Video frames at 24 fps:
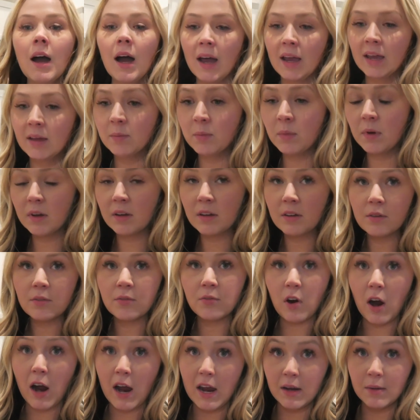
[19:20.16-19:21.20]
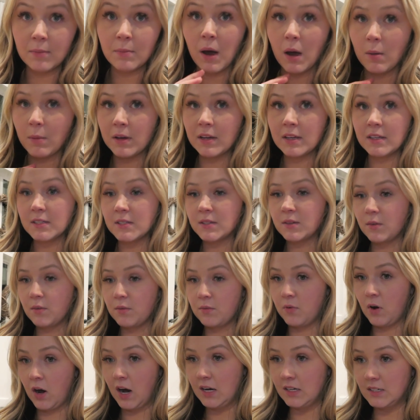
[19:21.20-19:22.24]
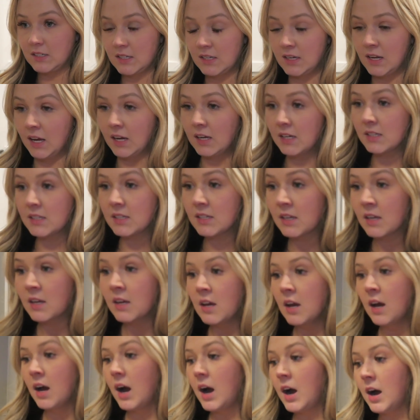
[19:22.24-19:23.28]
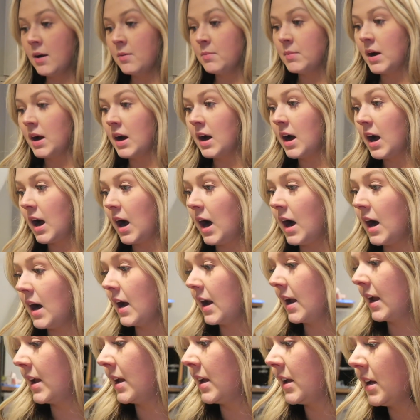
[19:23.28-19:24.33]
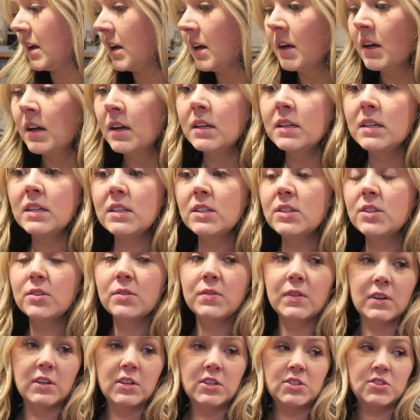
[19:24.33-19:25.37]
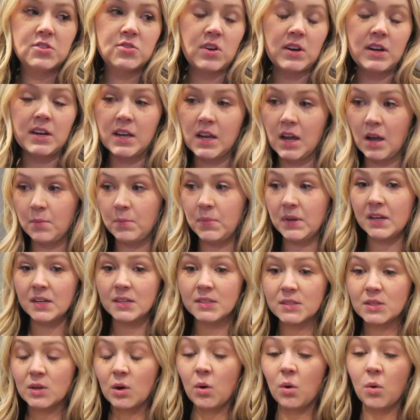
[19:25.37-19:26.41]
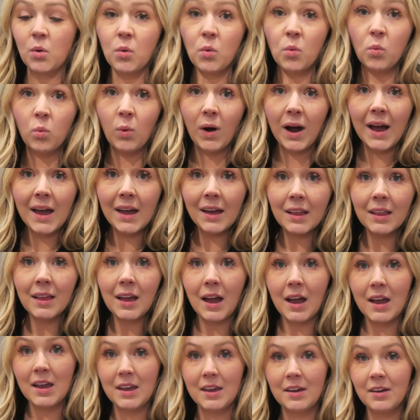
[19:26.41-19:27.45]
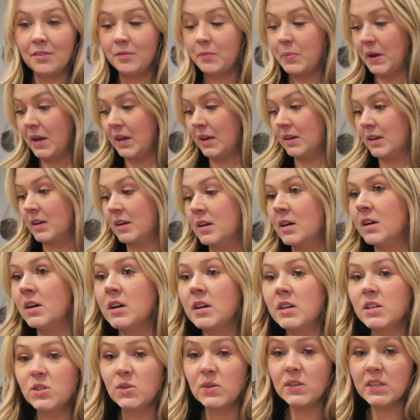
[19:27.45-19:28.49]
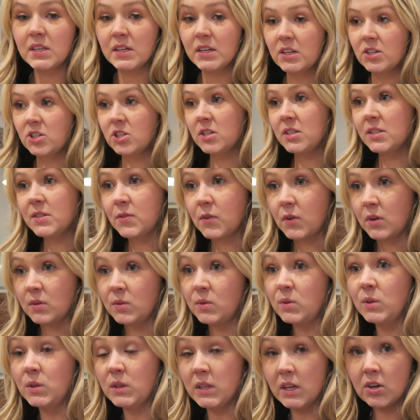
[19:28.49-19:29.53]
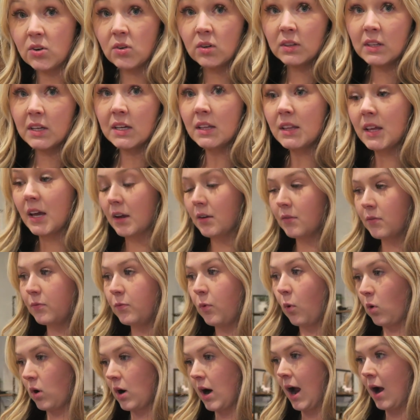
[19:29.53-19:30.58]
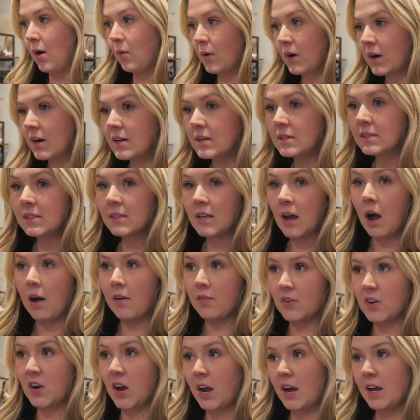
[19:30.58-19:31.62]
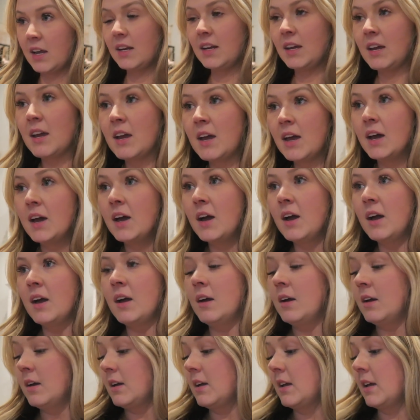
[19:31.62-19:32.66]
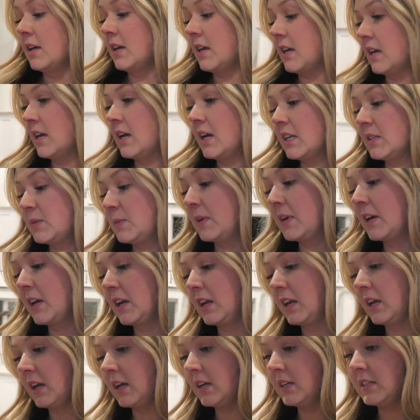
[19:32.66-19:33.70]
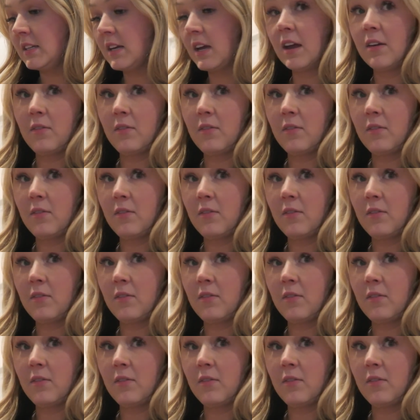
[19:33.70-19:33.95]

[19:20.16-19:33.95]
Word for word: I am fried. Mama is fried tonight. I need to finish straightening up because while I have been doing the dishes for literally like 4 hours off and on, he has been getting into